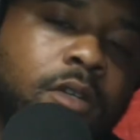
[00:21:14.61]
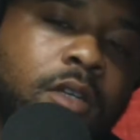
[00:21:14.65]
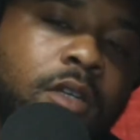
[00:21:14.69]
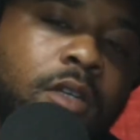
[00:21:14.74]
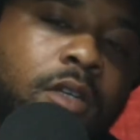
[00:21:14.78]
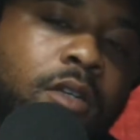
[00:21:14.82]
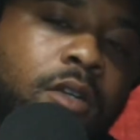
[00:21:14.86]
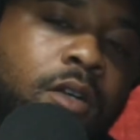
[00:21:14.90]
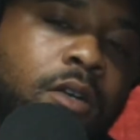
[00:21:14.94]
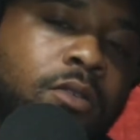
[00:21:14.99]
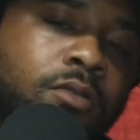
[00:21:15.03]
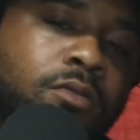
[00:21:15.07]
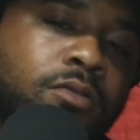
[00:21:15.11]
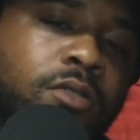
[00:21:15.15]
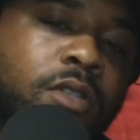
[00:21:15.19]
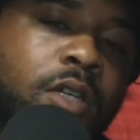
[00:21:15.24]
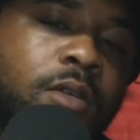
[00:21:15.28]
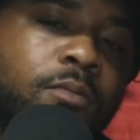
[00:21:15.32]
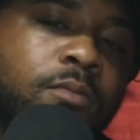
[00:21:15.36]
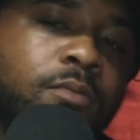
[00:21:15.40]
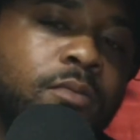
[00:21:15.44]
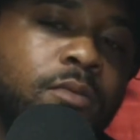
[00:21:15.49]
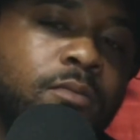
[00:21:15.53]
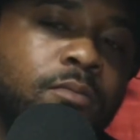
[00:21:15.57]
You know,
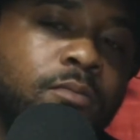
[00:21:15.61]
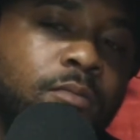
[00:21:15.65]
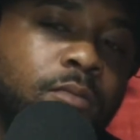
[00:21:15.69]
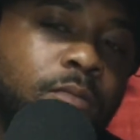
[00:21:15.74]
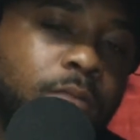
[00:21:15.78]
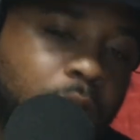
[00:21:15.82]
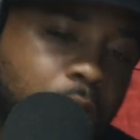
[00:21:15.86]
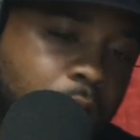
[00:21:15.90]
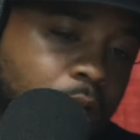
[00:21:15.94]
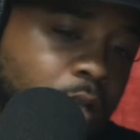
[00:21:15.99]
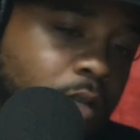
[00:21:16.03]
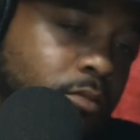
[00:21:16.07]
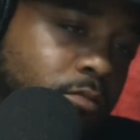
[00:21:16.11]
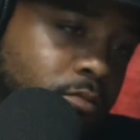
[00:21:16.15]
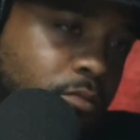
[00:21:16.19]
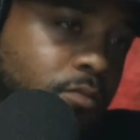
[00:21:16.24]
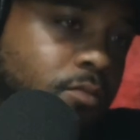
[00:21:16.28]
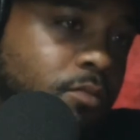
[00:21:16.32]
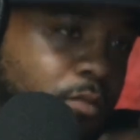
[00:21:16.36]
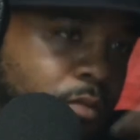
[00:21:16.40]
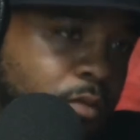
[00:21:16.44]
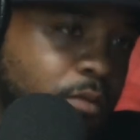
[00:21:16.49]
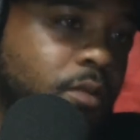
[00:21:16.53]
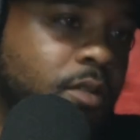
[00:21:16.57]
some like
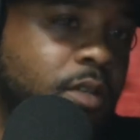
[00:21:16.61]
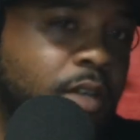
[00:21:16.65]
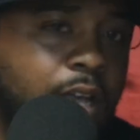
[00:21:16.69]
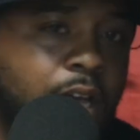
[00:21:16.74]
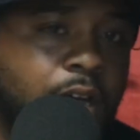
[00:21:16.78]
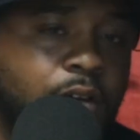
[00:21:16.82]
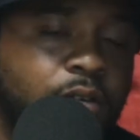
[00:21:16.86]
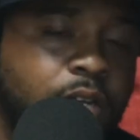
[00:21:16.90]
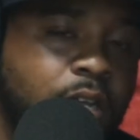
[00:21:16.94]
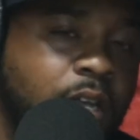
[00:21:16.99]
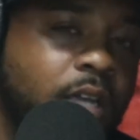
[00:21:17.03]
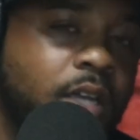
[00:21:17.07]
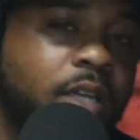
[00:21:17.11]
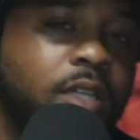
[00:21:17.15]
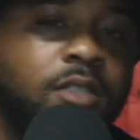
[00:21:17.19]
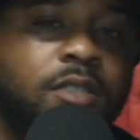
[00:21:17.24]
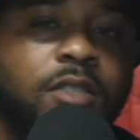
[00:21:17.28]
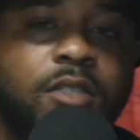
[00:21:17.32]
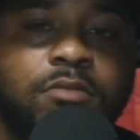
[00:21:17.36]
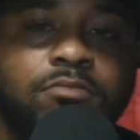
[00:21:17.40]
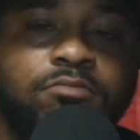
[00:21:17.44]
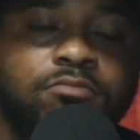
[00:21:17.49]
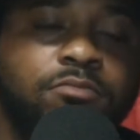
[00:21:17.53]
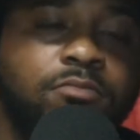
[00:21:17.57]

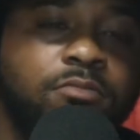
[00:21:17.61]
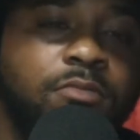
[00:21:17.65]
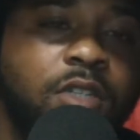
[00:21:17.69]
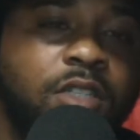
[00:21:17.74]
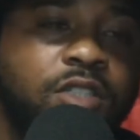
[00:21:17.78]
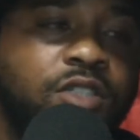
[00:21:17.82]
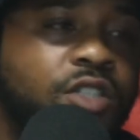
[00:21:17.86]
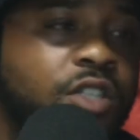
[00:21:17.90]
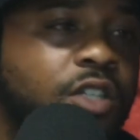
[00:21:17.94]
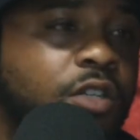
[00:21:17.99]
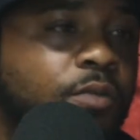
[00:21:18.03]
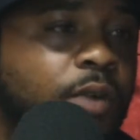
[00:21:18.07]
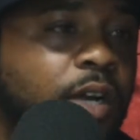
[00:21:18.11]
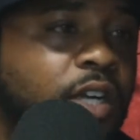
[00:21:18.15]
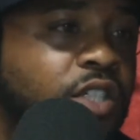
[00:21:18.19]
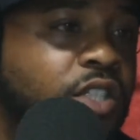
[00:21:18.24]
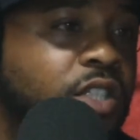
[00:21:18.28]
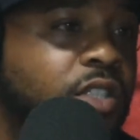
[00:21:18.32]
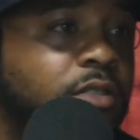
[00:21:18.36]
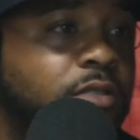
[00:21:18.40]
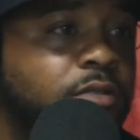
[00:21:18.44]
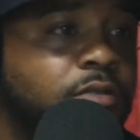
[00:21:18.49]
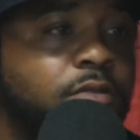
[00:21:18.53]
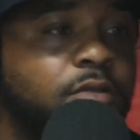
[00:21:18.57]
nowadays this
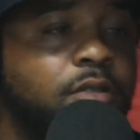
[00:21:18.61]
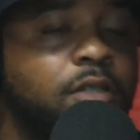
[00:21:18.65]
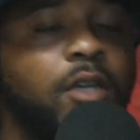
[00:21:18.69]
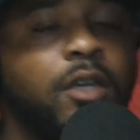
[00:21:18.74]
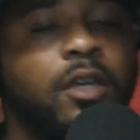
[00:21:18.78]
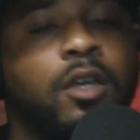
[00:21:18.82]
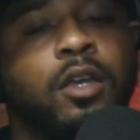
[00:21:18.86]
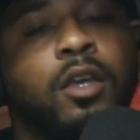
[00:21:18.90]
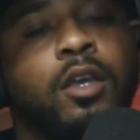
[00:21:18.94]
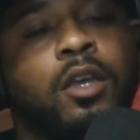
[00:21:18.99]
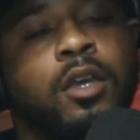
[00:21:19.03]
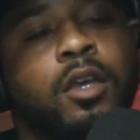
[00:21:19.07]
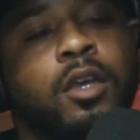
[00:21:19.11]
generation, mm-hmm.